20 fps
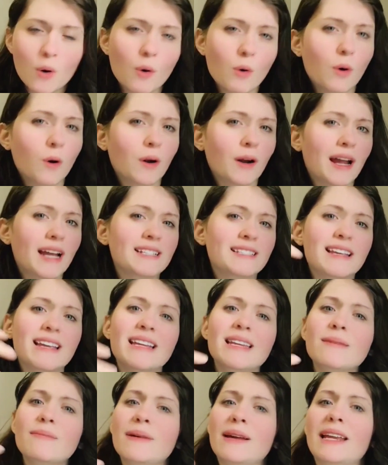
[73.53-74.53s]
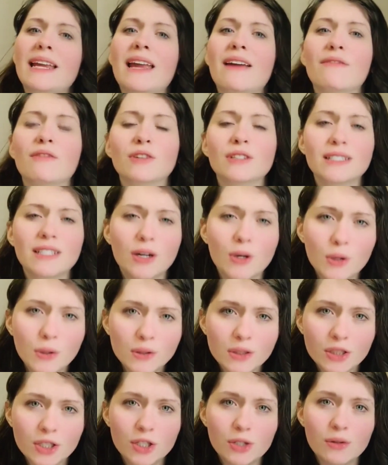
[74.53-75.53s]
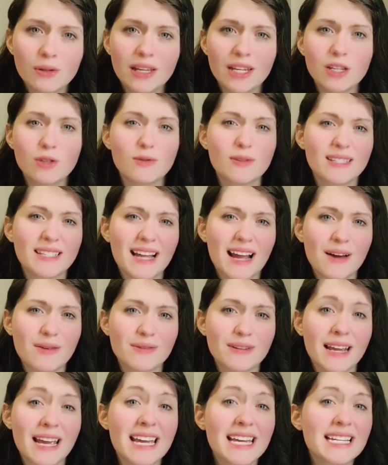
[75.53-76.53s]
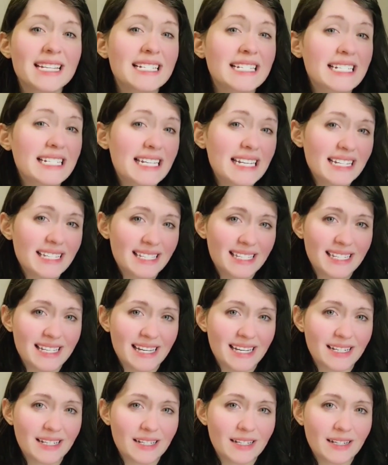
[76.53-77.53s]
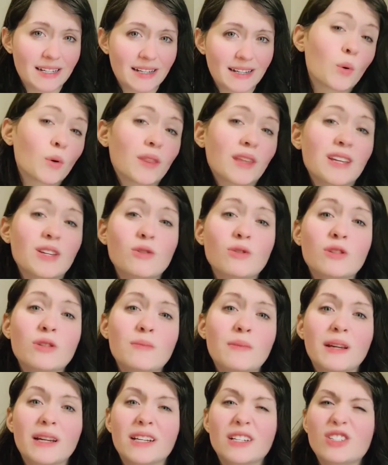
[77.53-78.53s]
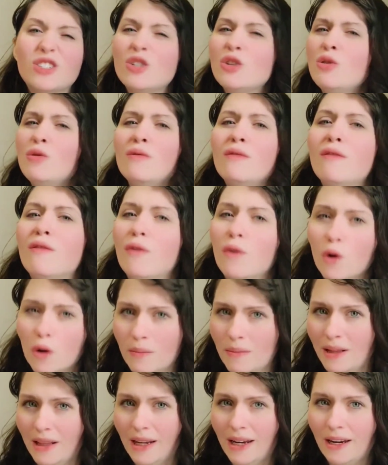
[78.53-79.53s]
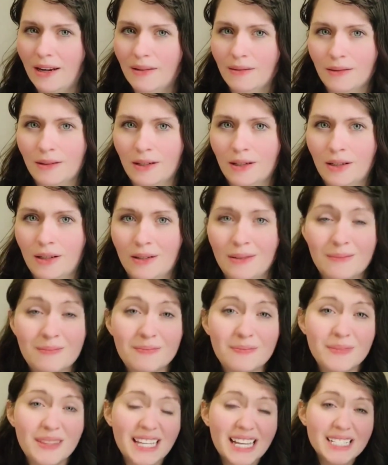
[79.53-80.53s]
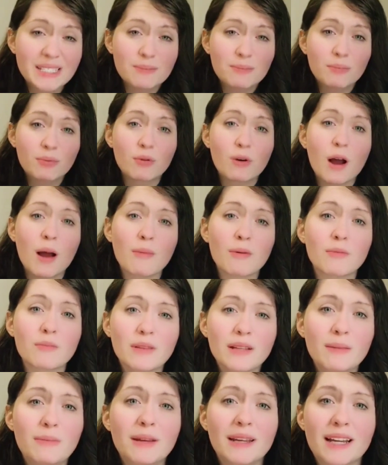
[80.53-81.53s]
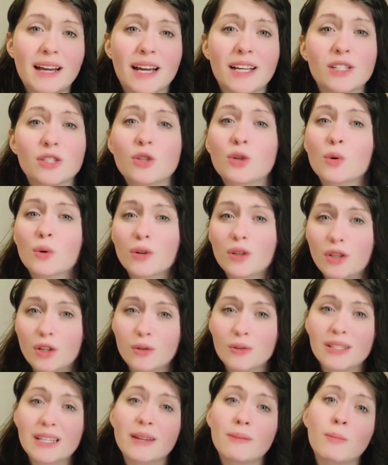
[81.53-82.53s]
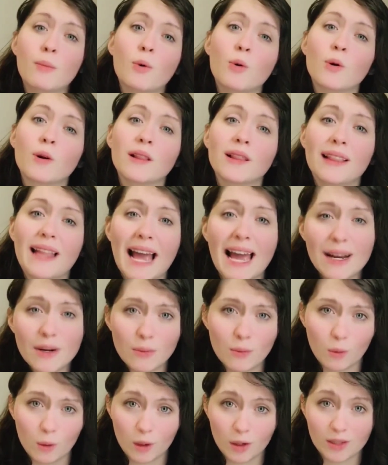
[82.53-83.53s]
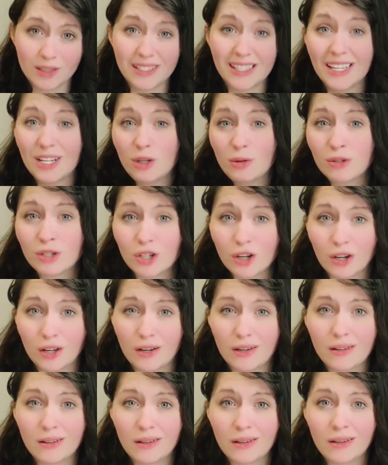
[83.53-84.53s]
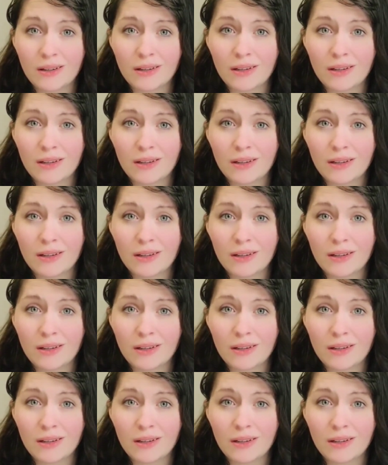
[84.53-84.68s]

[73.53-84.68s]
Or has anybody ever told you that you sound distant or that you speak too formally? That's probably because you're using more Latin words than you should.